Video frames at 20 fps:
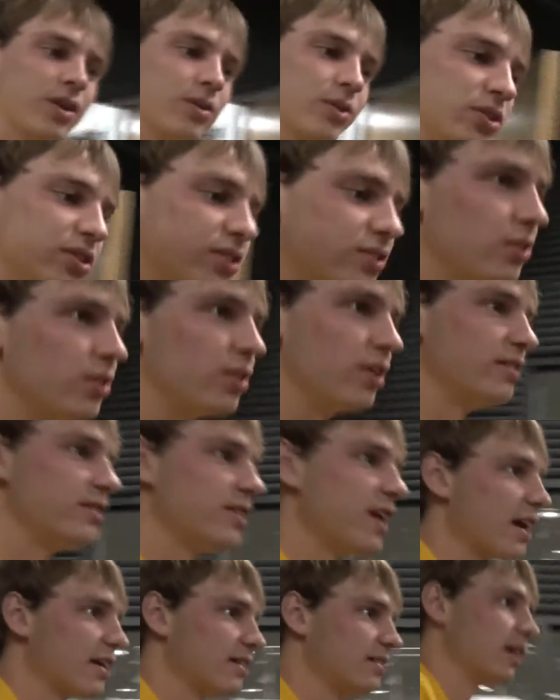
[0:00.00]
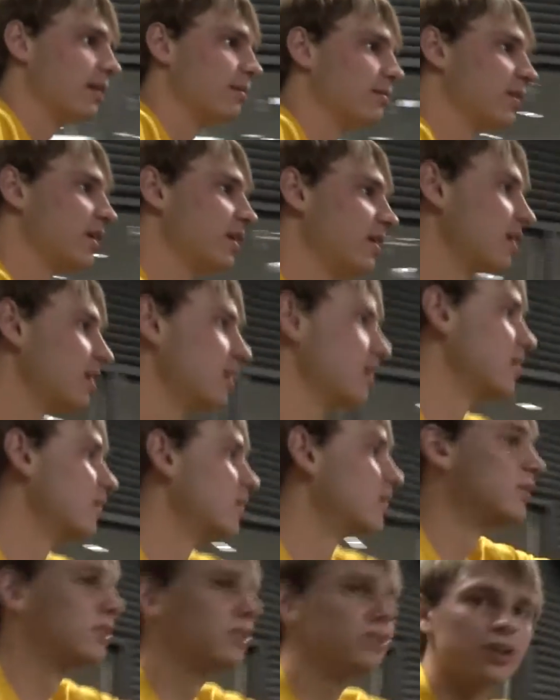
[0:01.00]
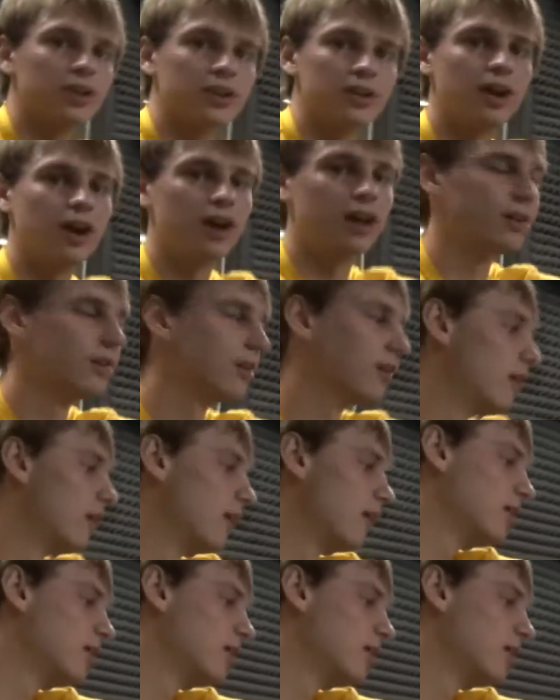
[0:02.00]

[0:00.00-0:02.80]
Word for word: we'll just do the exact same thing. Turn on the